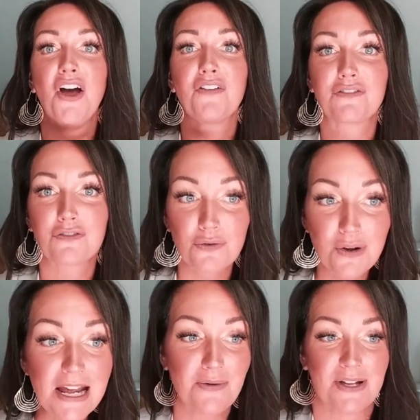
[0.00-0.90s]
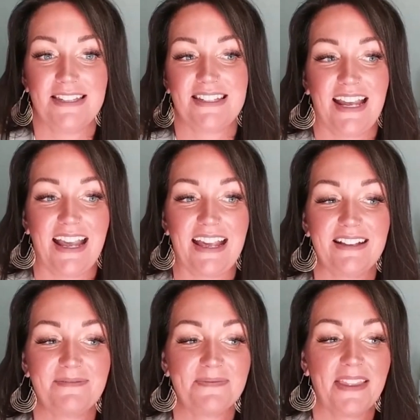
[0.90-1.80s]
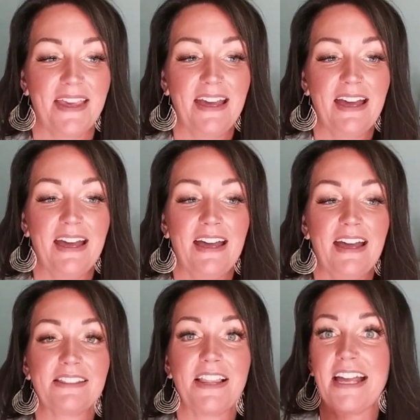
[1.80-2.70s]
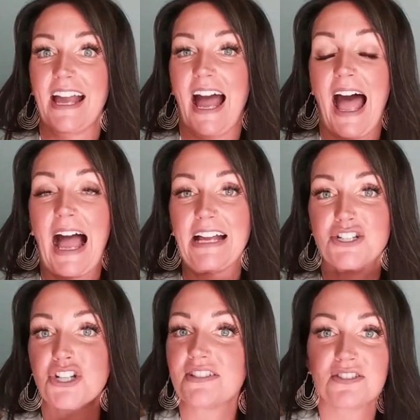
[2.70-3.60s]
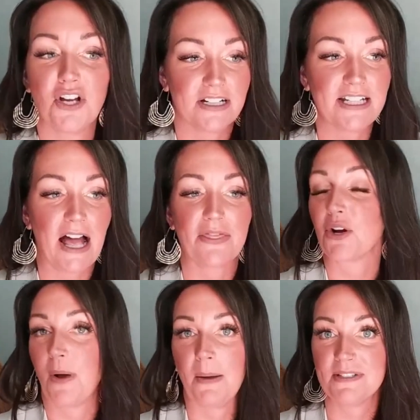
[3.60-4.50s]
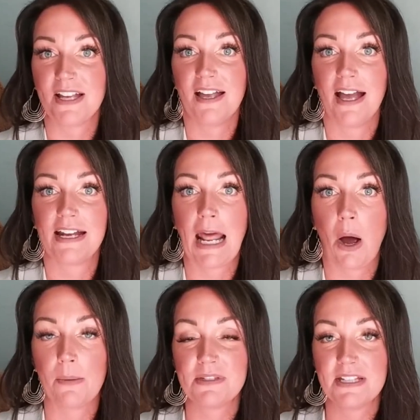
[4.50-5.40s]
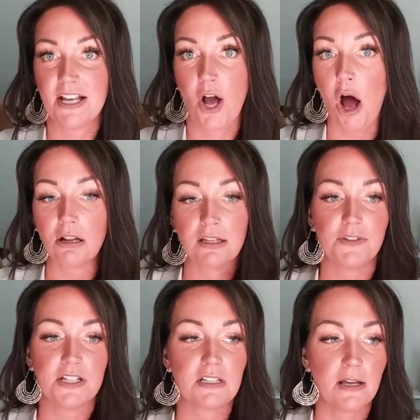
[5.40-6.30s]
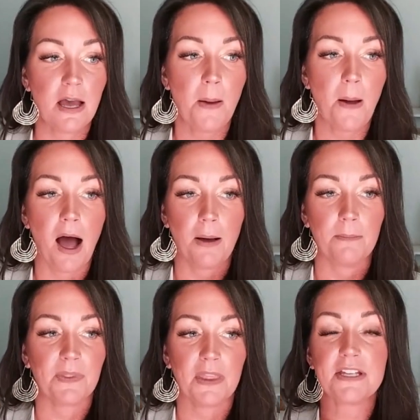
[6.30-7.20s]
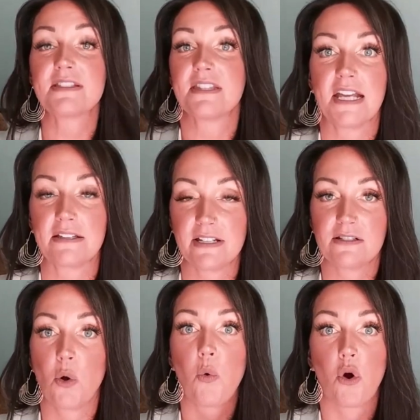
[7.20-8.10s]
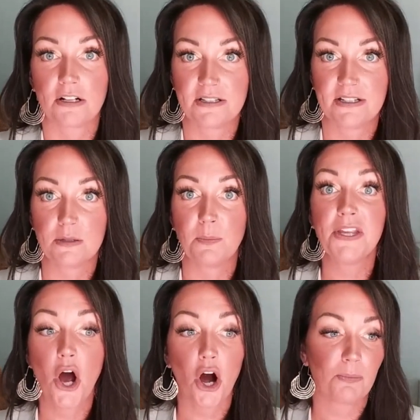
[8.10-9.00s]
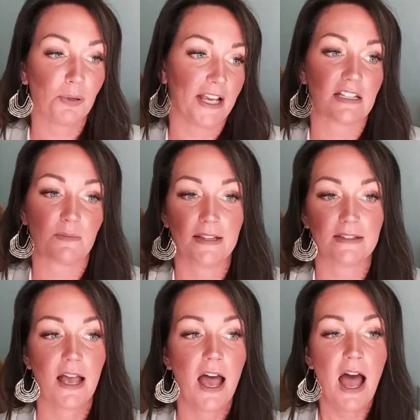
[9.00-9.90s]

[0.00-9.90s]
frequency, like I just looked at their website and now I'm seeing all of these things, these awards, these PR placements,